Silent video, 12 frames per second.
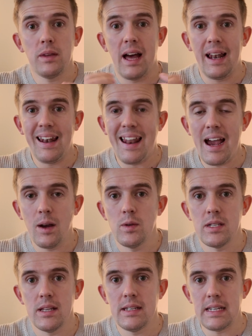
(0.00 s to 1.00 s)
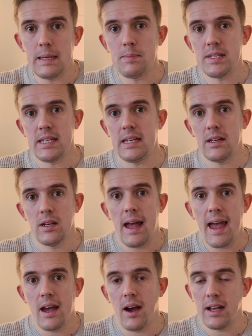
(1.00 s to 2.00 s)
that allows DeepSeek
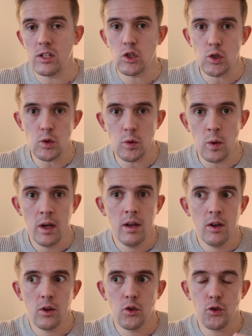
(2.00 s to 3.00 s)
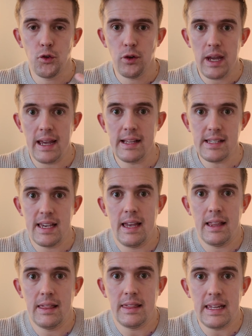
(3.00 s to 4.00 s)
AI to create
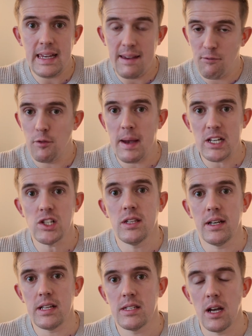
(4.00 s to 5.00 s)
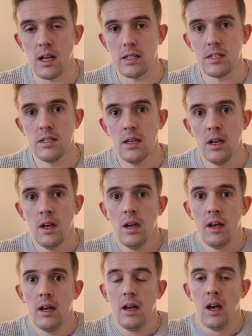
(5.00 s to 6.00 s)
the information that it does.
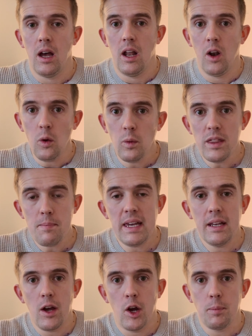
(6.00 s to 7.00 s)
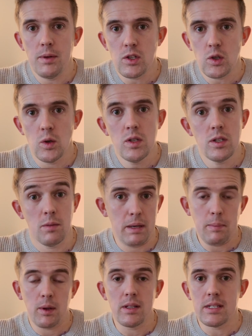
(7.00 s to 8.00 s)
Along with it being open source, so
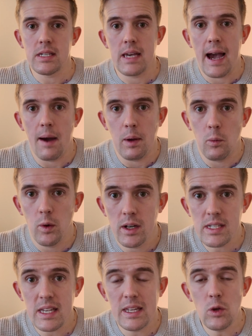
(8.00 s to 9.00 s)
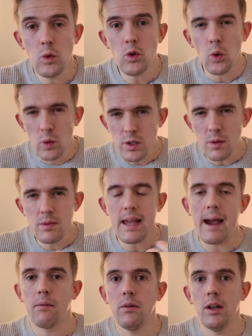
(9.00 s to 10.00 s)
people can see how it works, you can also
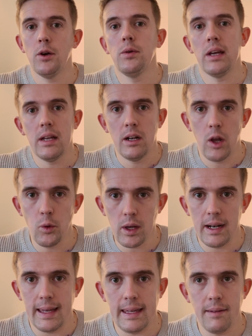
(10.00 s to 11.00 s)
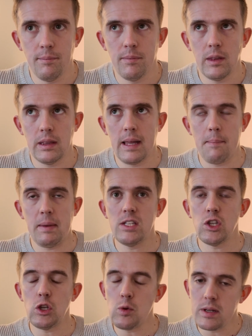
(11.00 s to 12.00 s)
download it locally. That
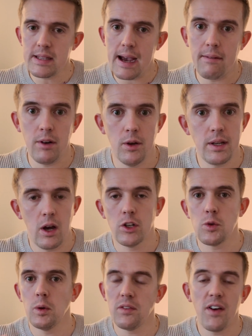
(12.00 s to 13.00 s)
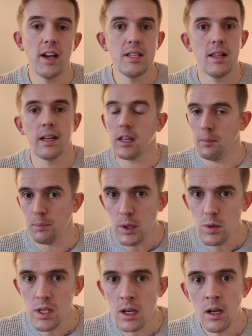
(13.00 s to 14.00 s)
means that you can download it onto a device like a
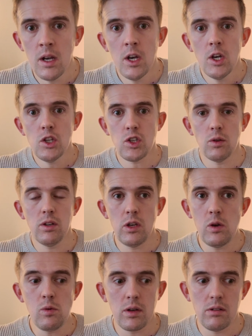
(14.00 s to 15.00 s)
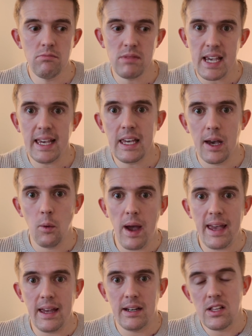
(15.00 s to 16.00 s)
computer so that you can take it
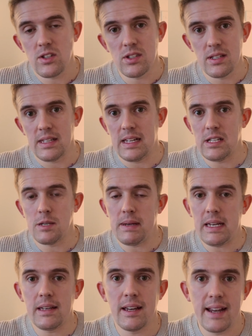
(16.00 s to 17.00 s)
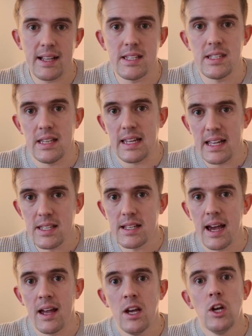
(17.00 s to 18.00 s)
away and it doesn't need to be connected to the
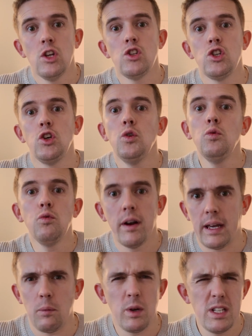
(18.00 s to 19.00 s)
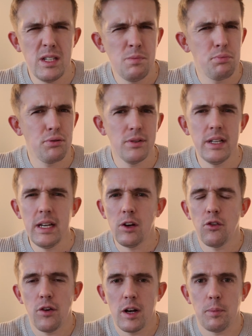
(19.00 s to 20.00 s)
internet to run it, which is pretty
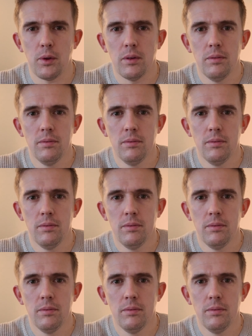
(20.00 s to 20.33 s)
incredible